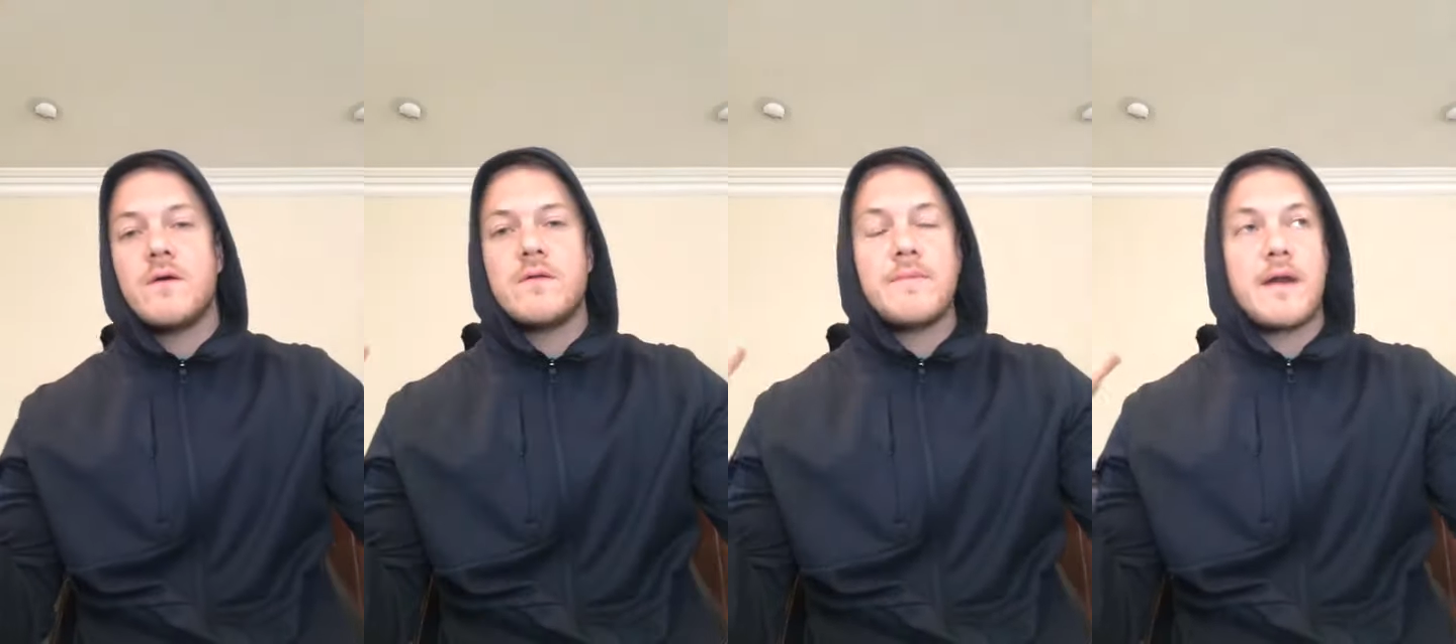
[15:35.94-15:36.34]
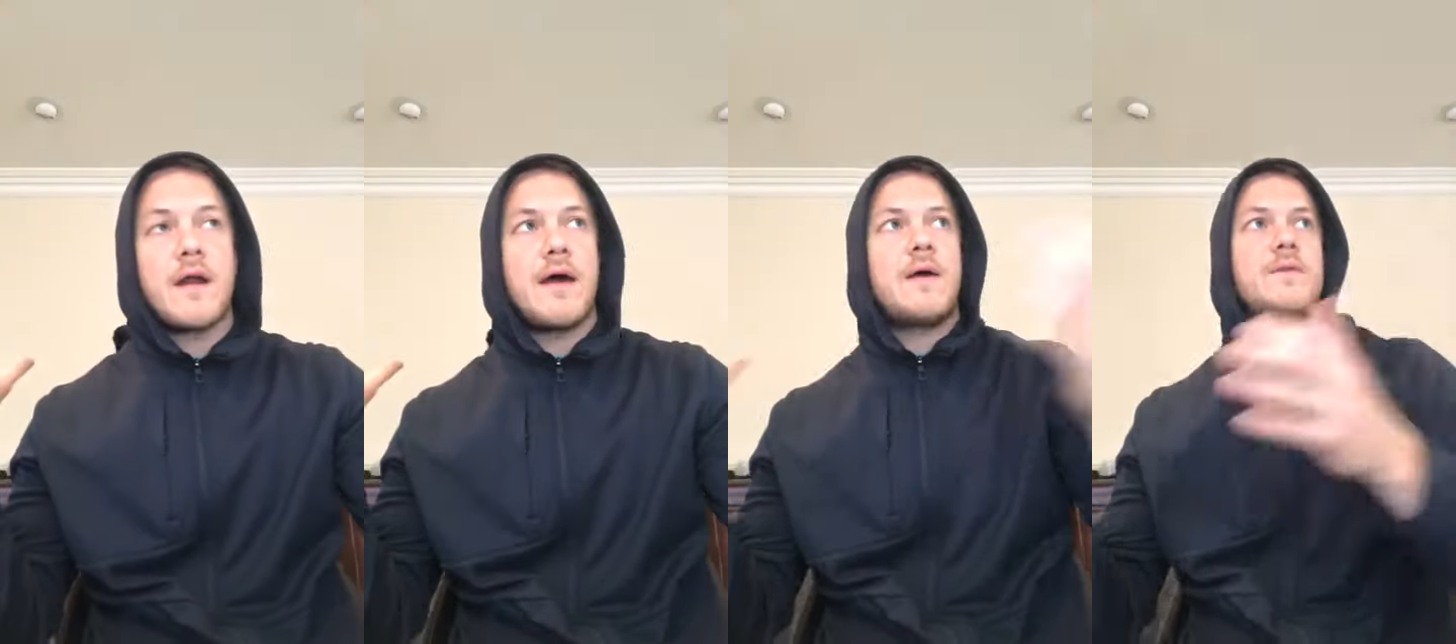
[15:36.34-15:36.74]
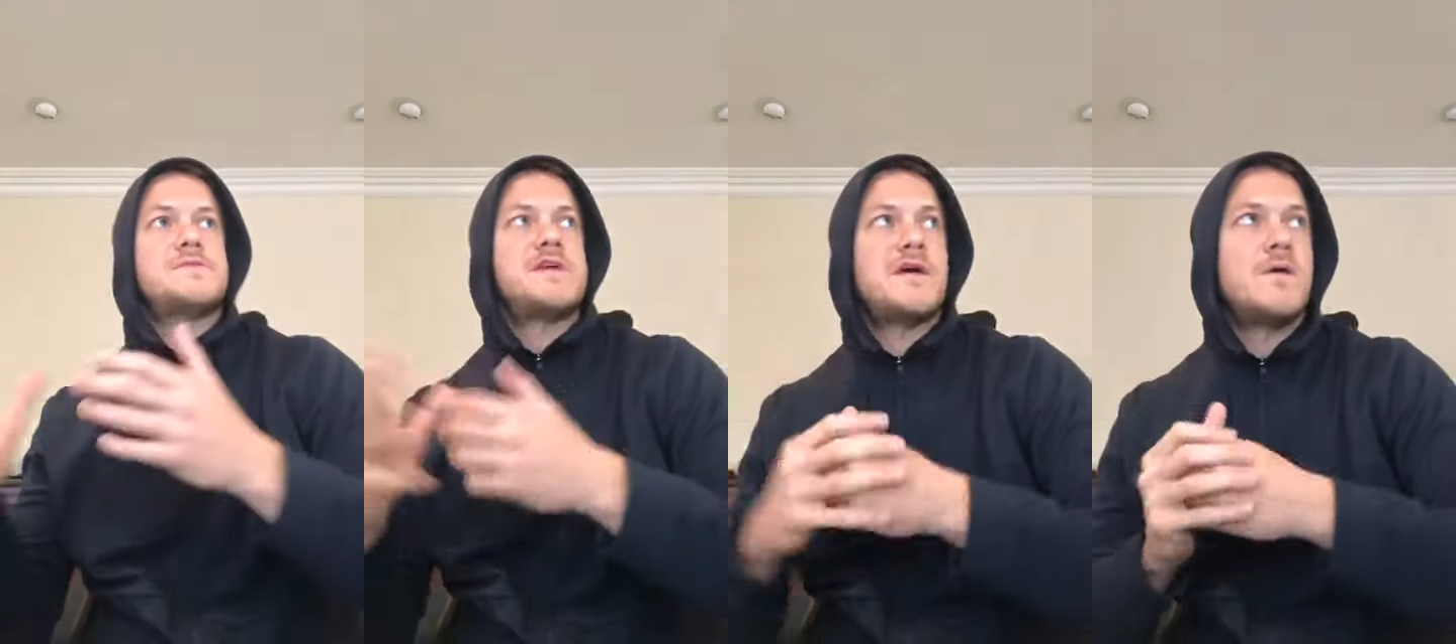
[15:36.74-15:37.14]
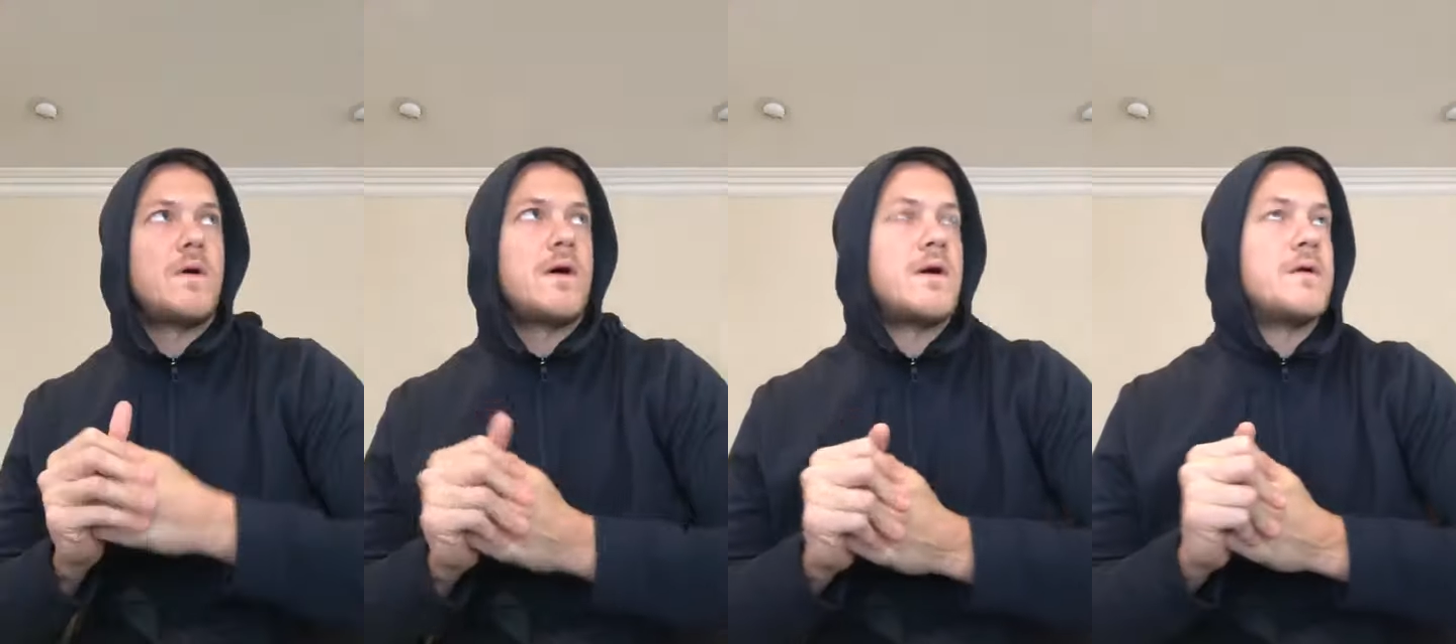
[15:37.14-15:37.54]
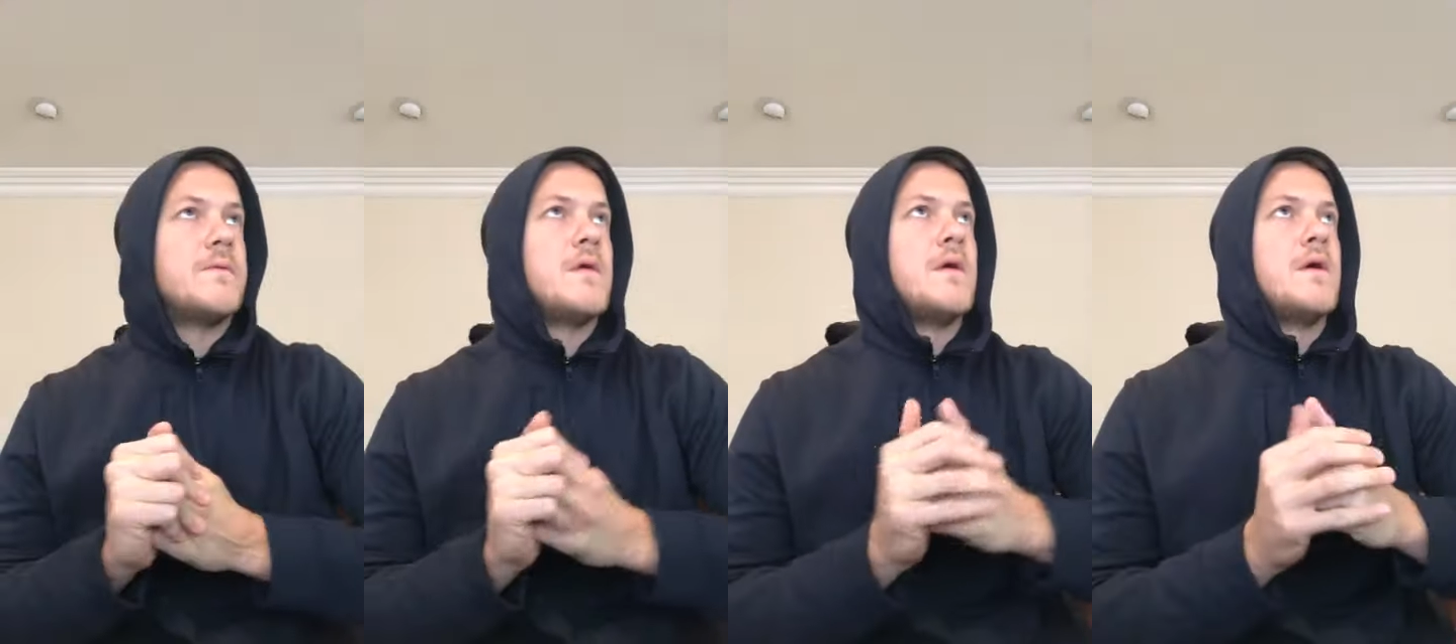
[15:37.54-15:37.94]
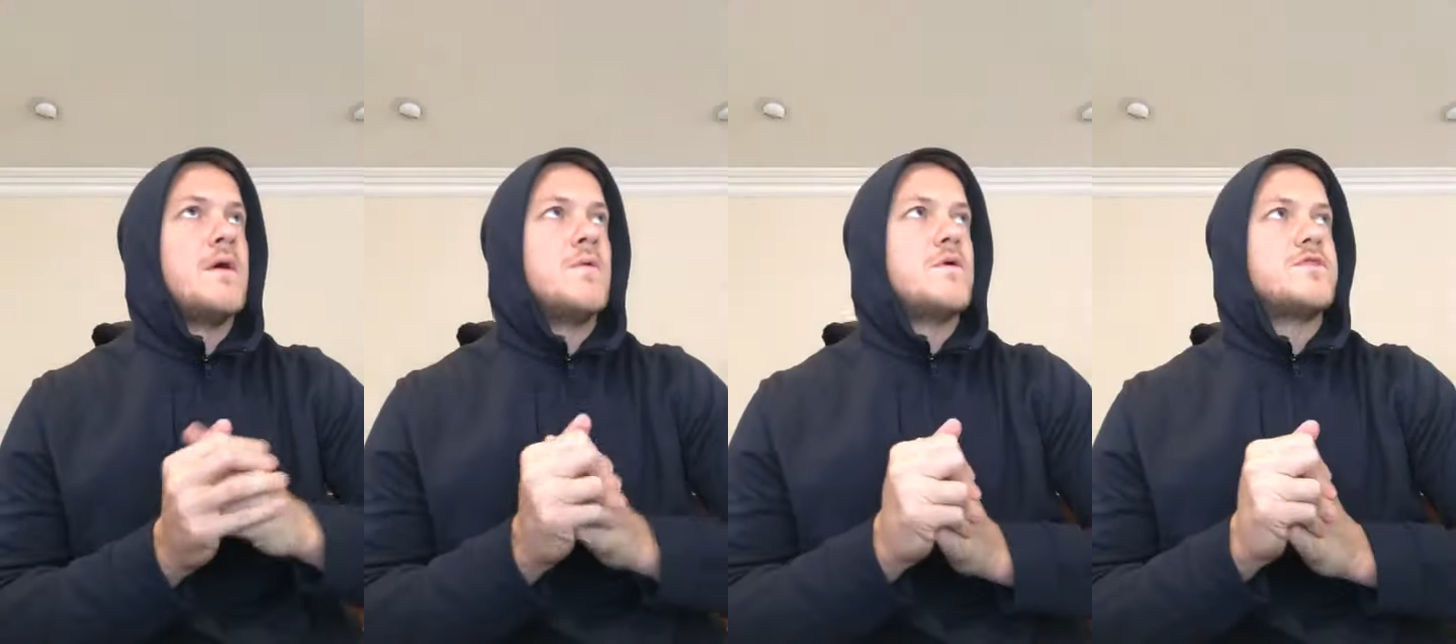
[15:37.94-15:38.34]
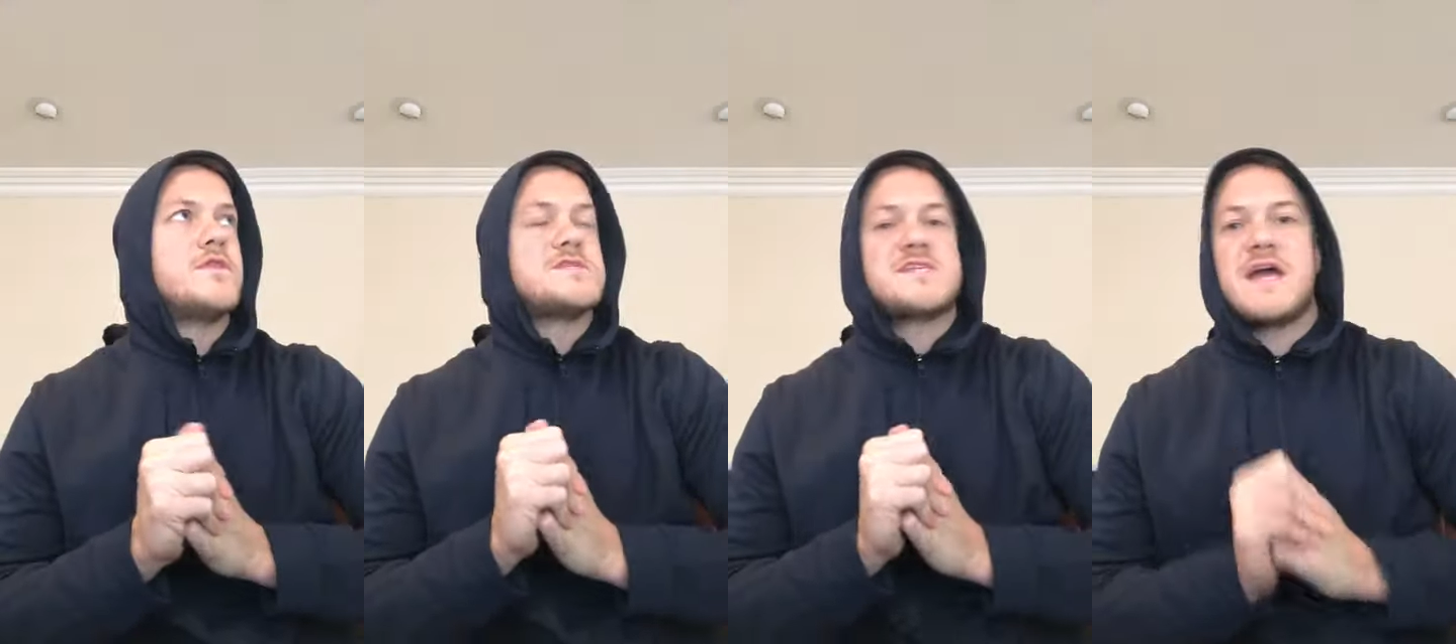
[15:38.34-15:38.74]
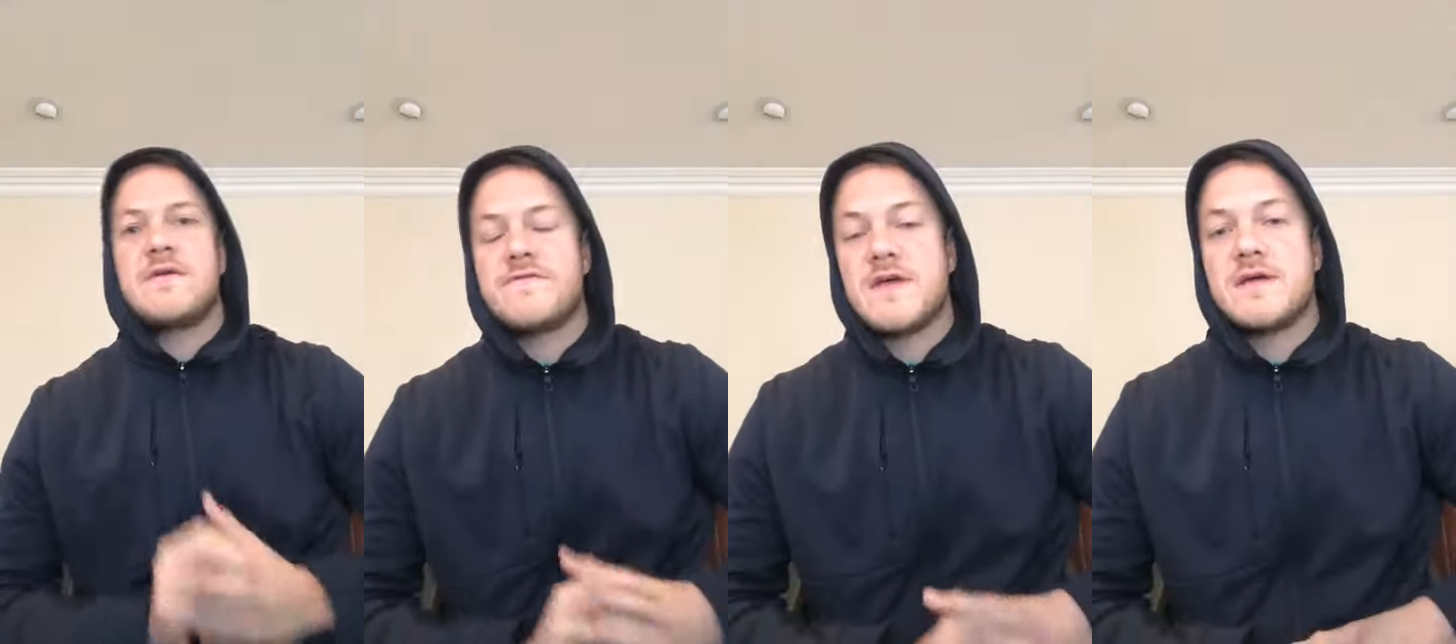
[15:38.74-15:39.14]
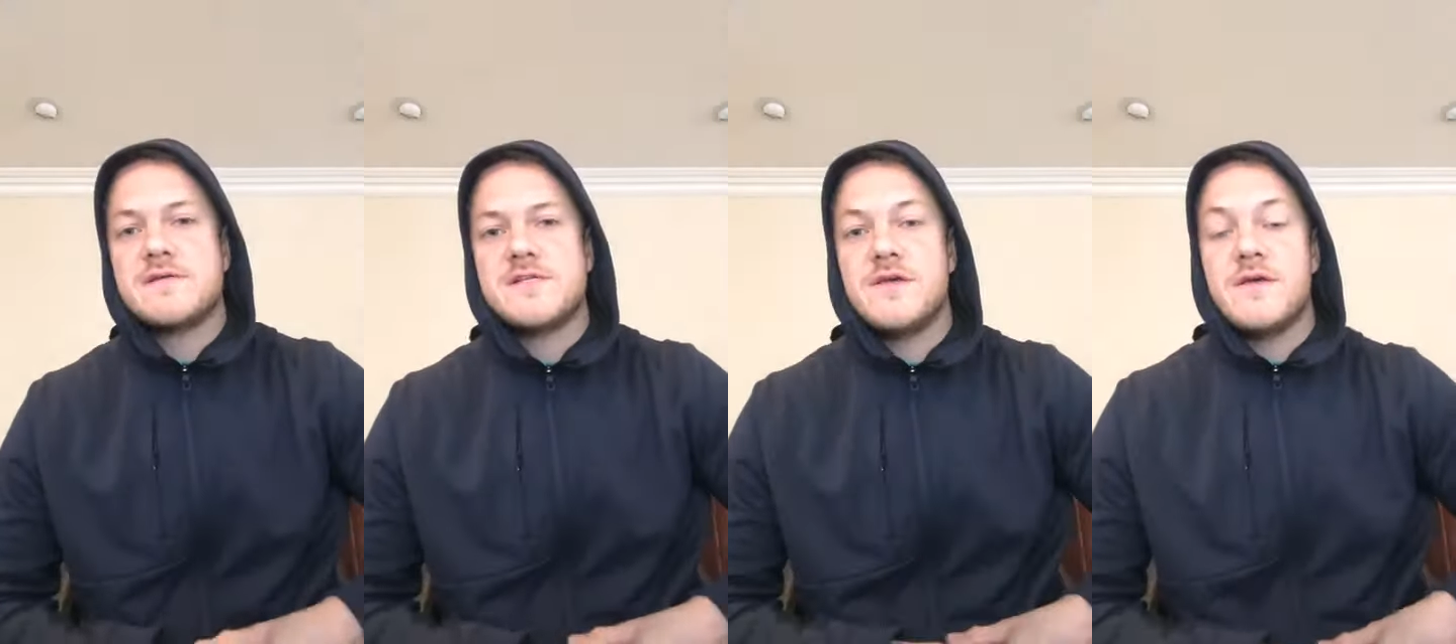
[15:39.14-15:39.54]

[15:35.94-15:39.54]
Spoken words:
no matter how upset you are with the state of things,